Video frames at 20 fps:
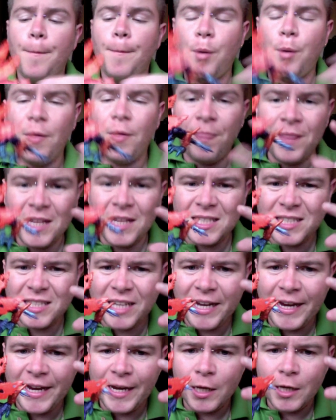But this
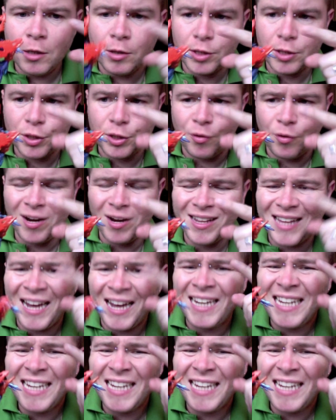guy looks great and